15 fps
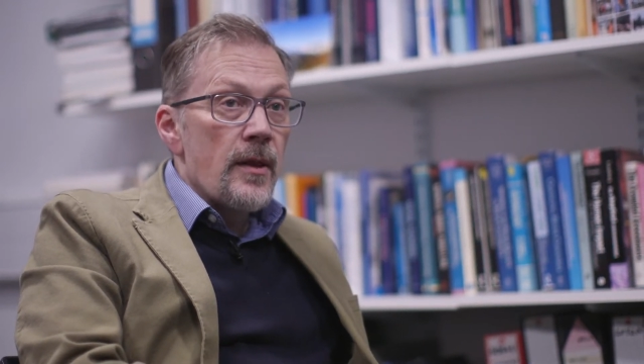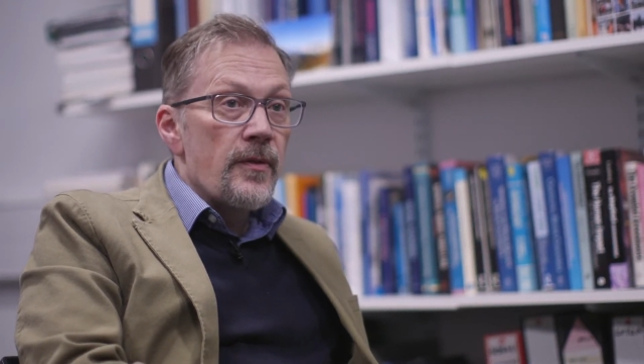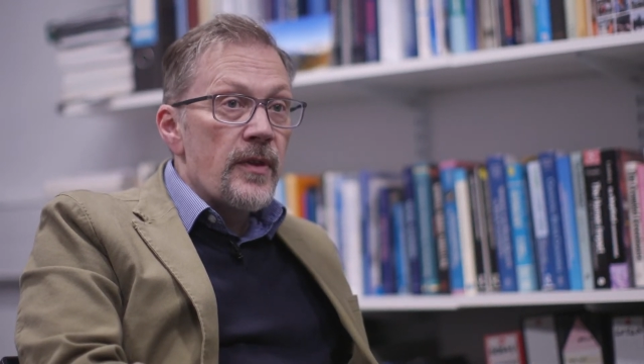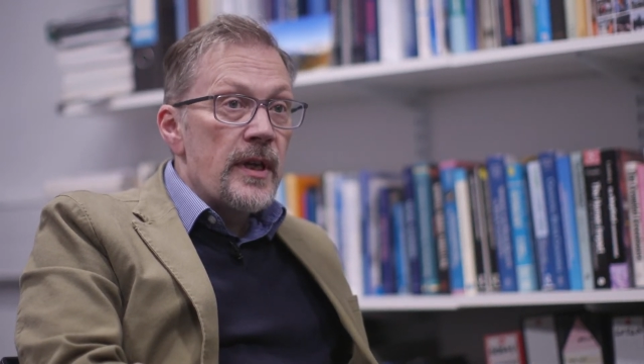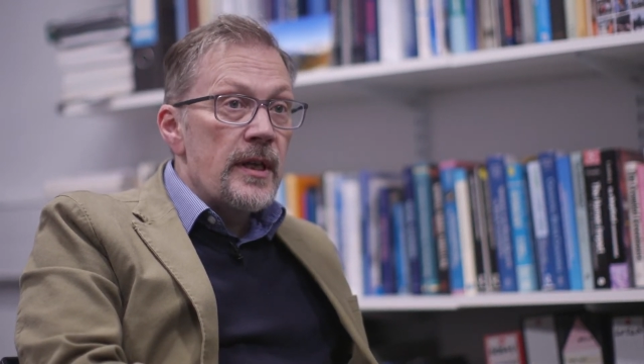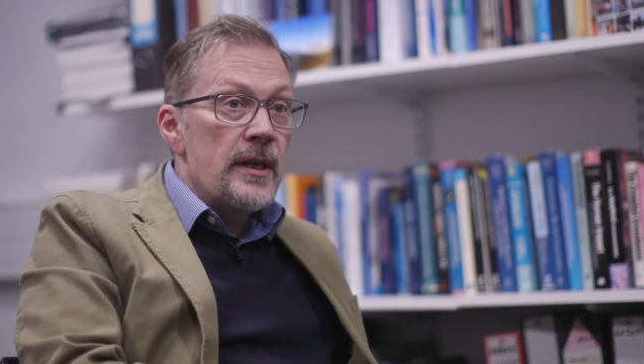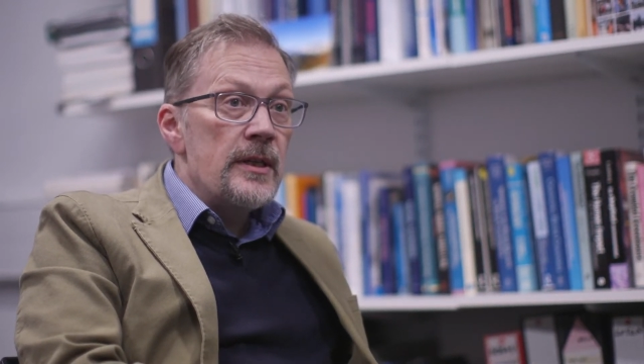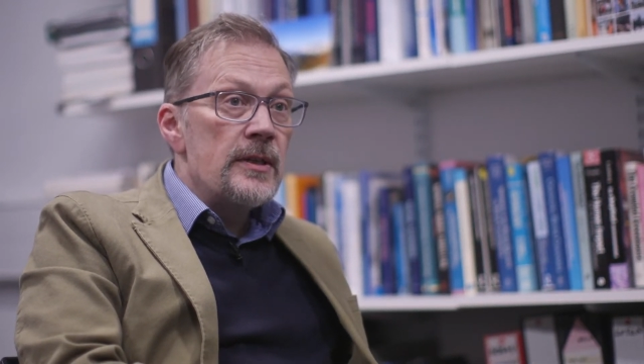
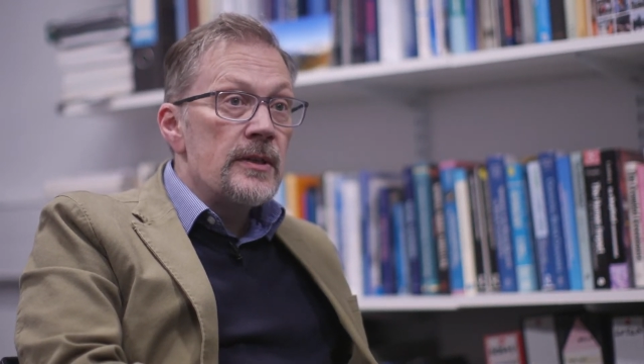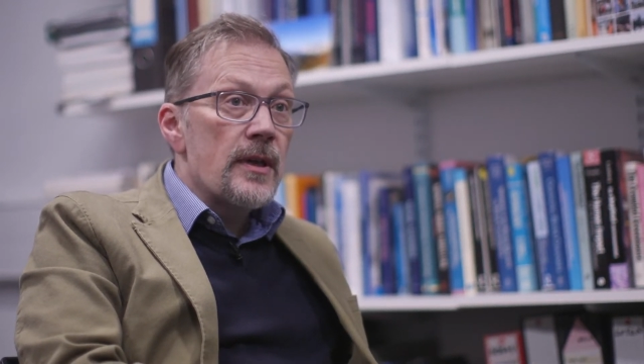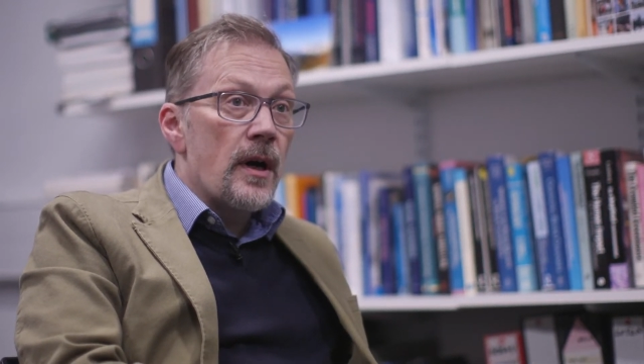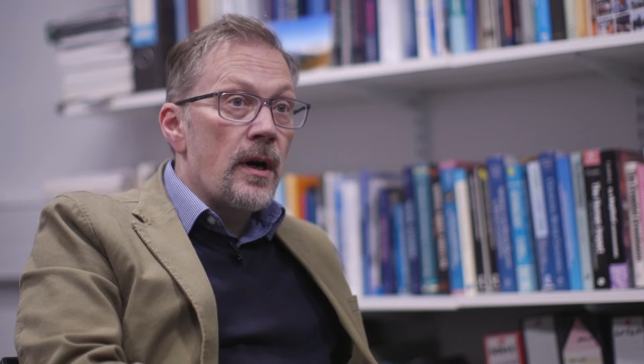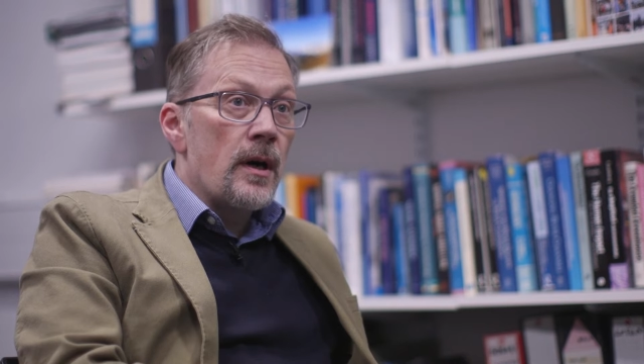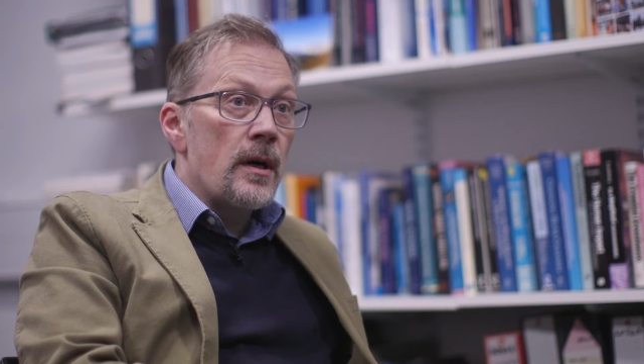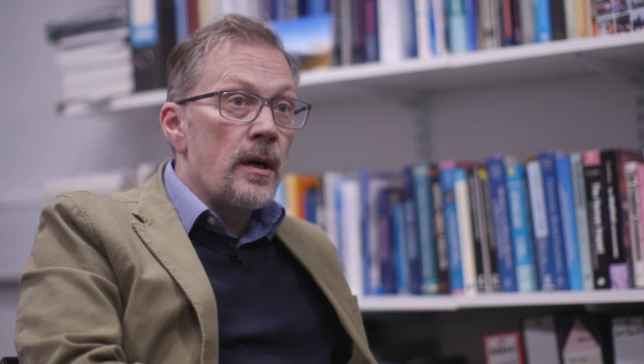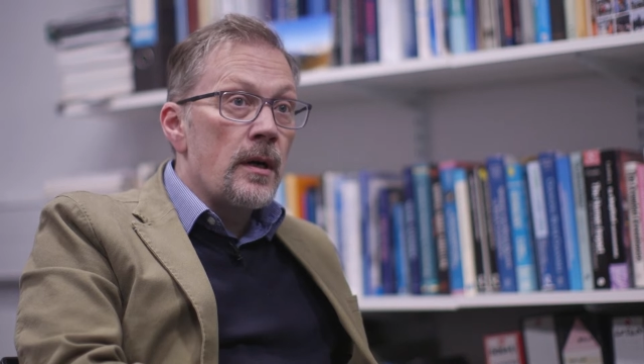These
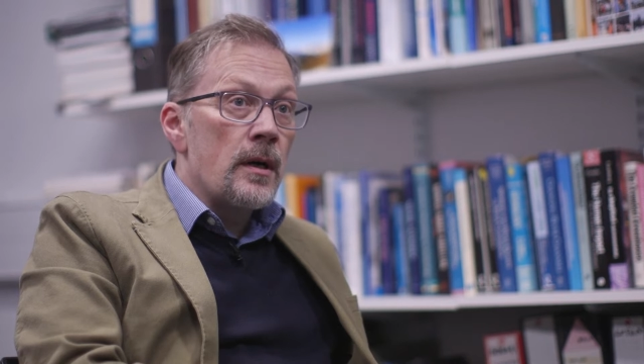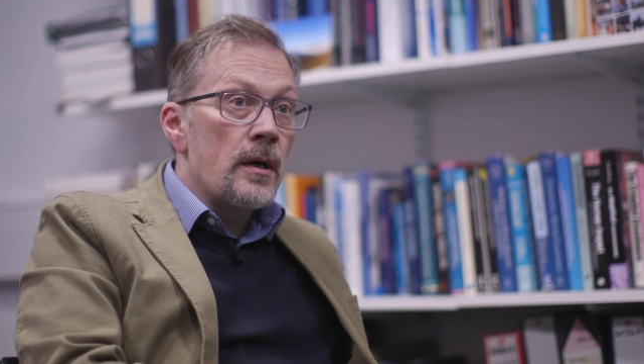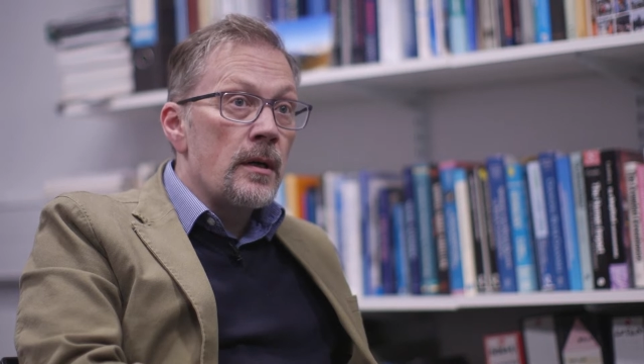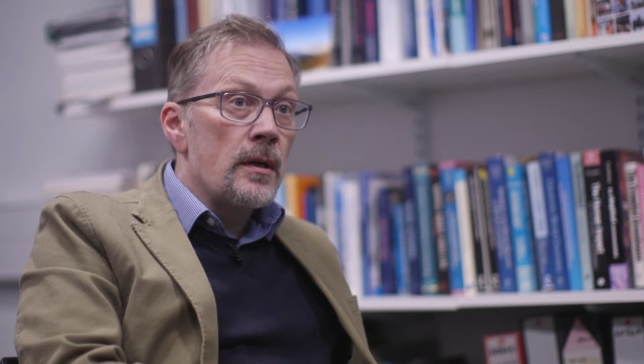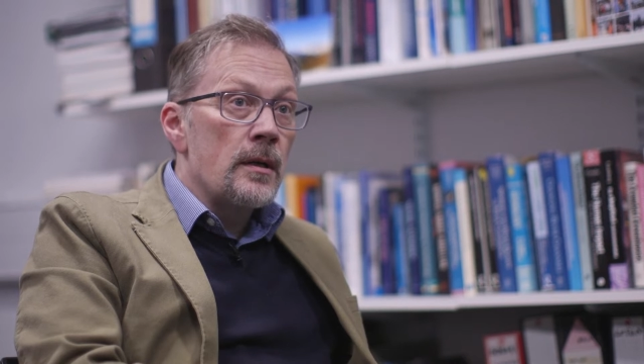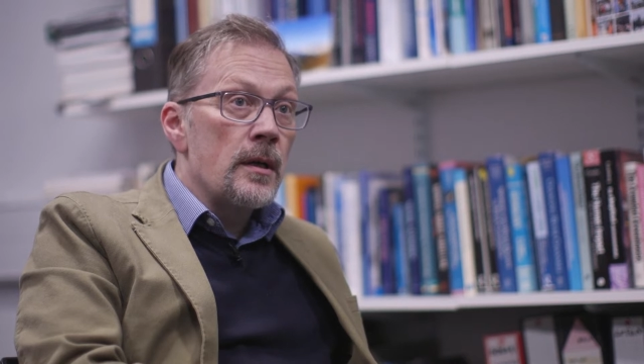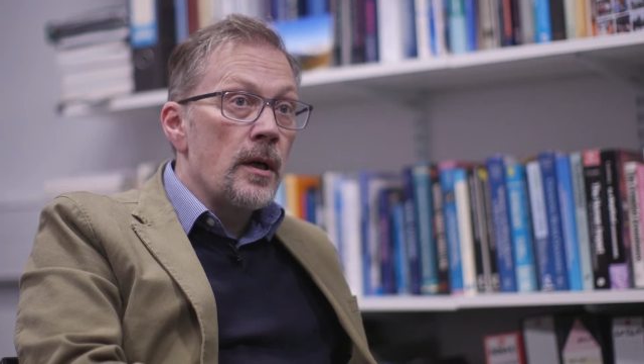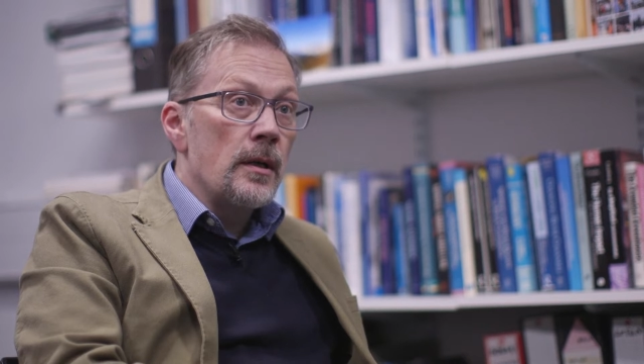
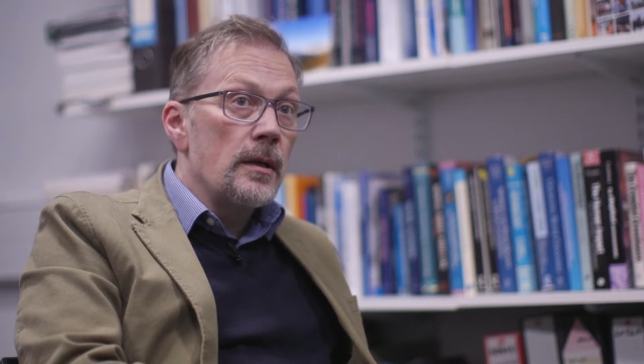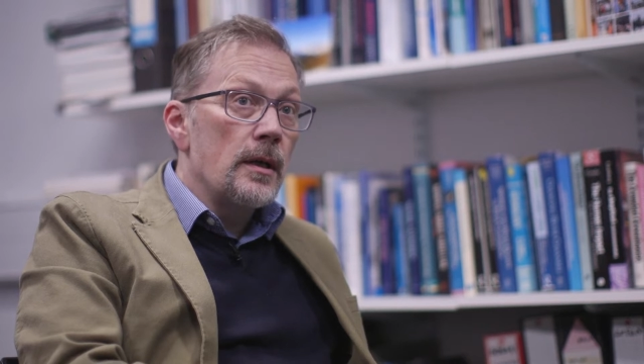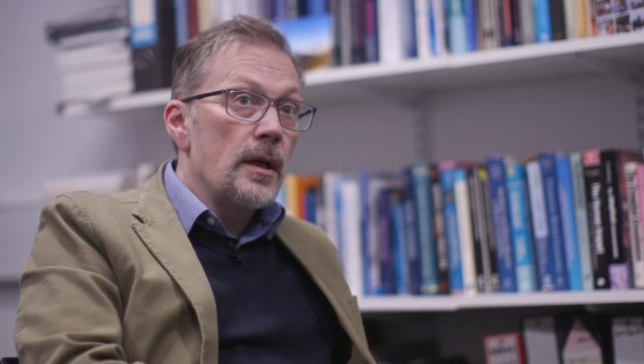are